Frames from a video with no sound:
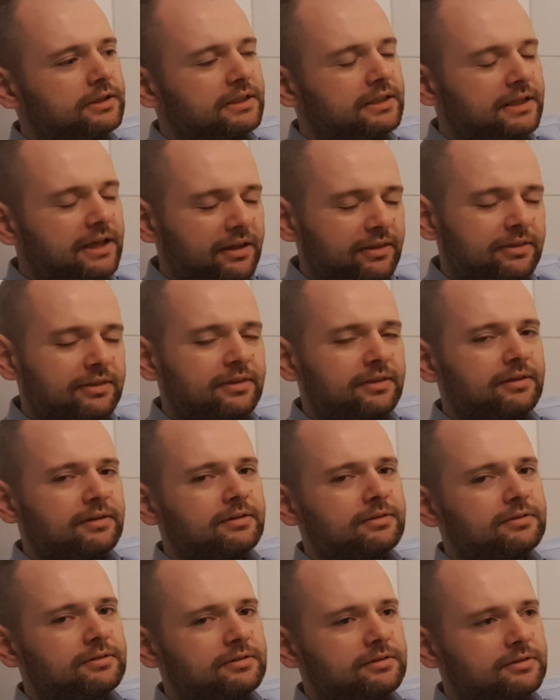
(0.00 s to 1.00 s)
get
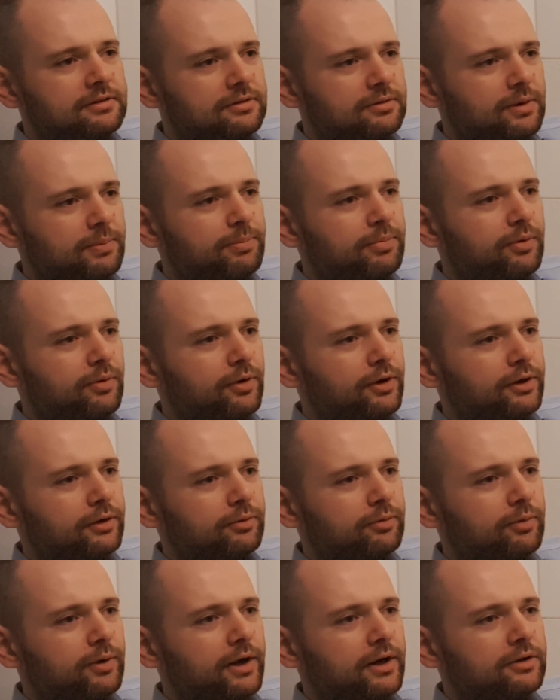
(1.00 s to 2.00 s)
to a
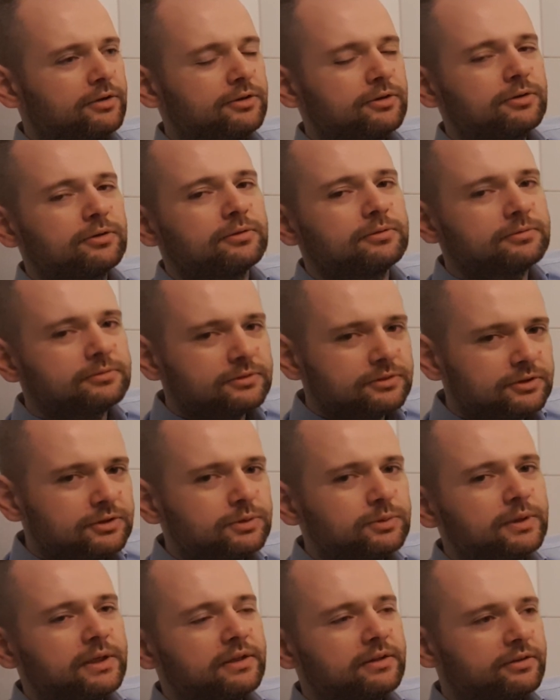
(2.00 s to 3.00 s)
point where you're
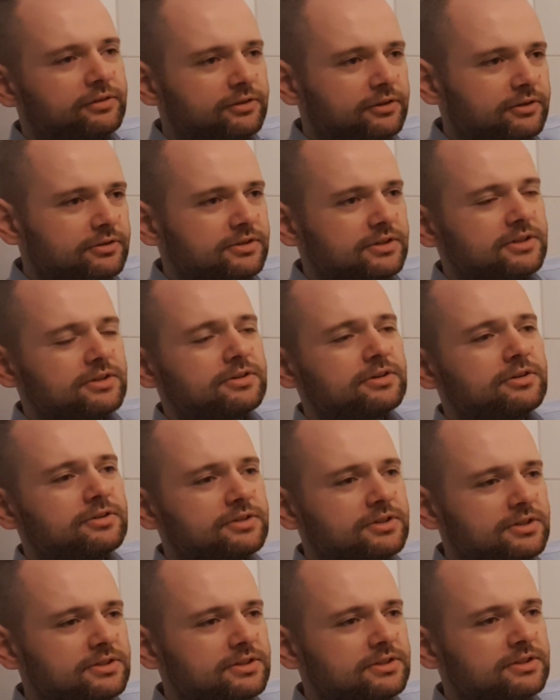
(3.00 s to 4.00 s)
doing this
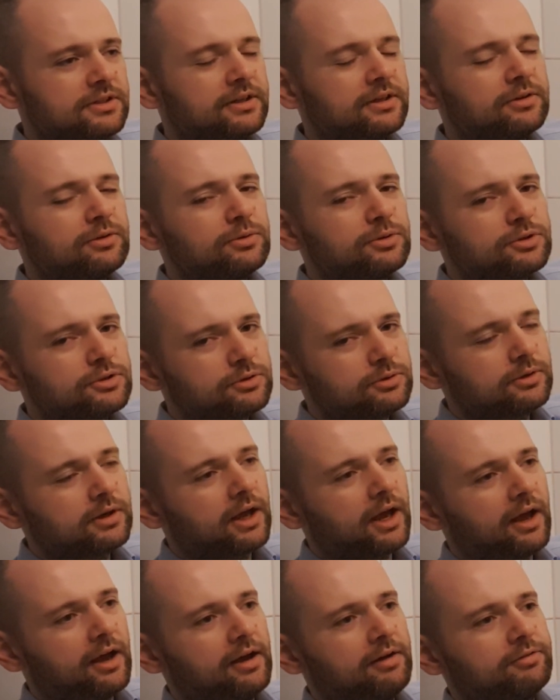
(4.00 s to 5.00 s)
consistently, you should
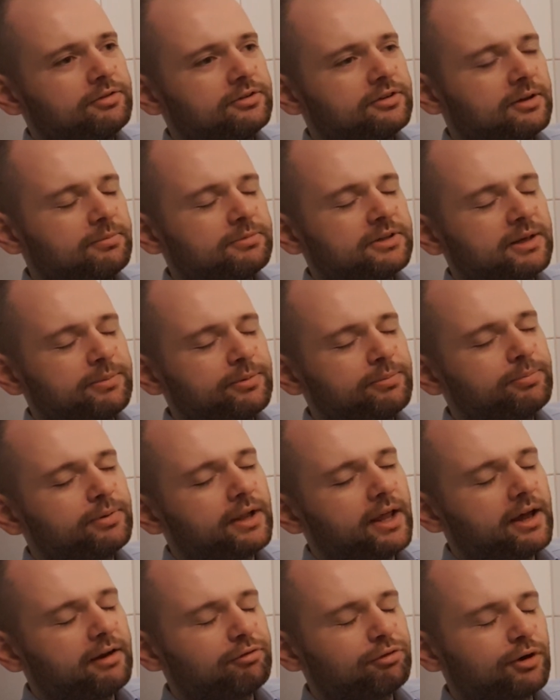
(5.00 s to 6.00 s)
have some type of
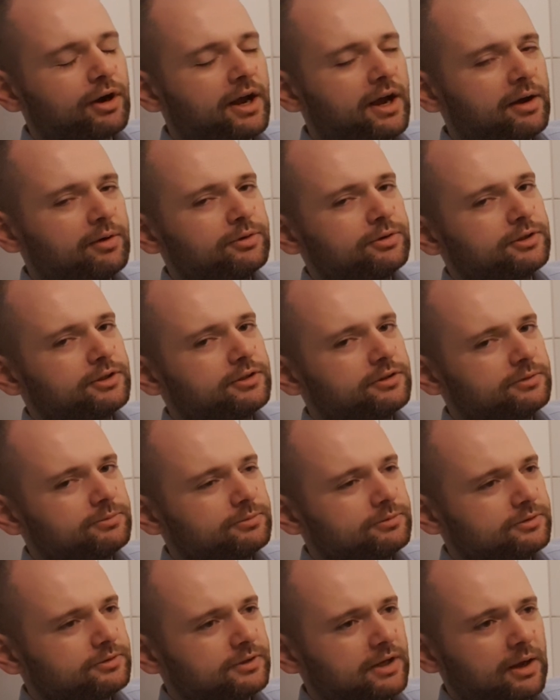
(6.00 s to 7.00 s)
plan for how
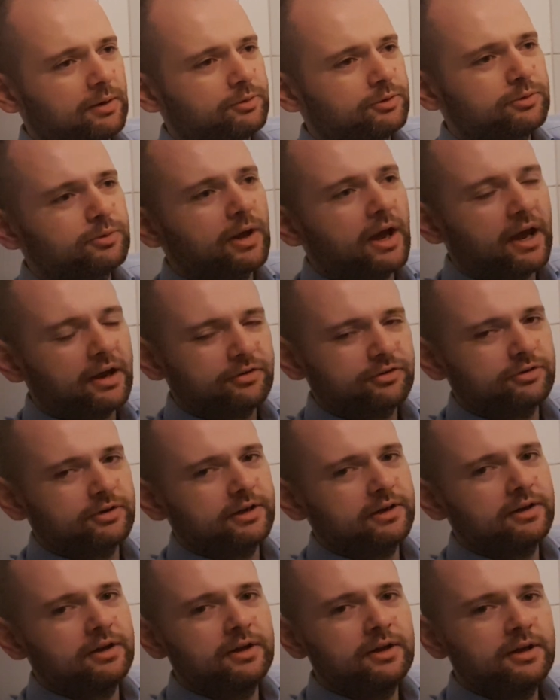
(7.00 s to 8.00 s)
to
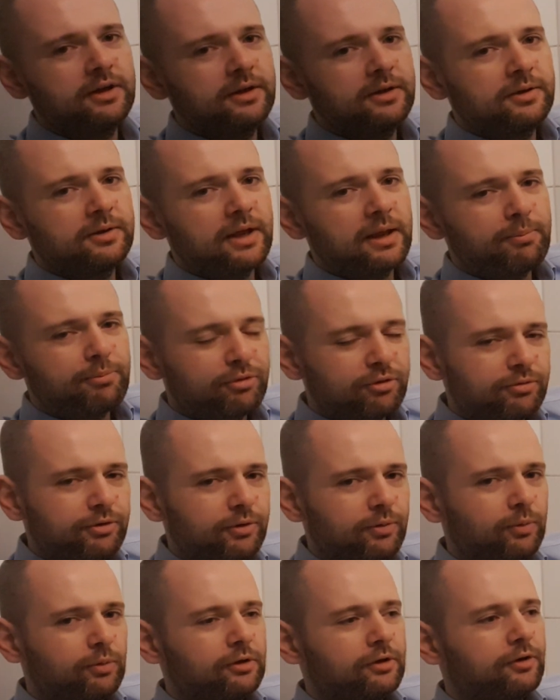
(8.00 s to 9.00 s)
actually improve
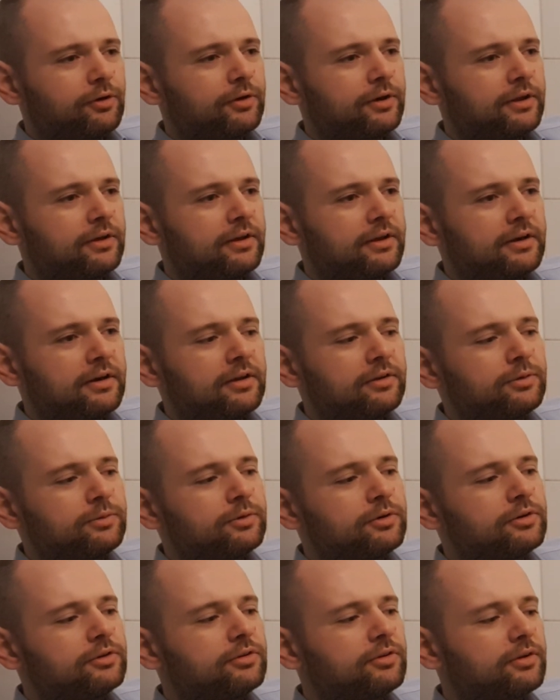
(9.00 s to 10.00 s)
your own learning. In other
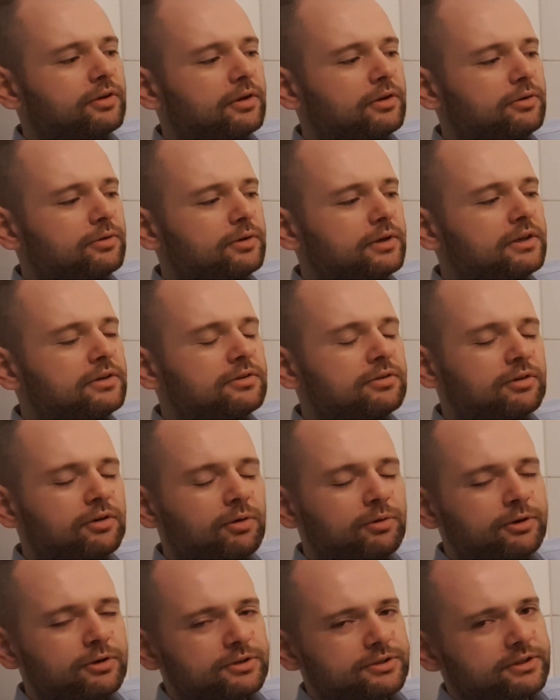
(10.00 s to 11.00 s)
words, you need to
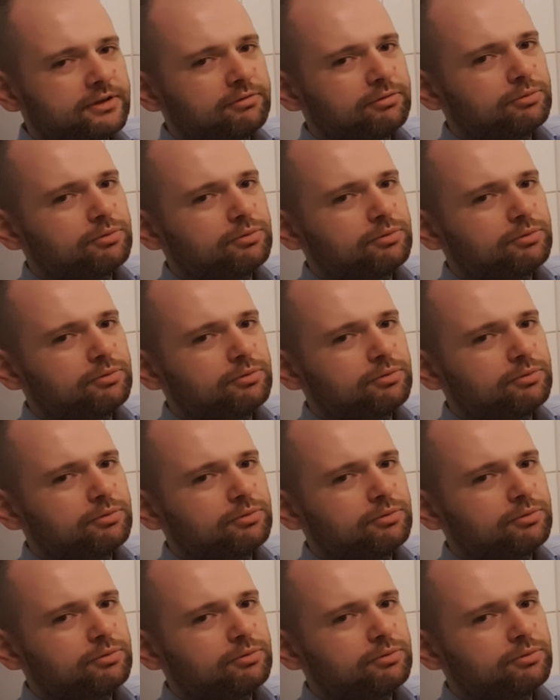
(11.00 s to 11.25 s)
know yourself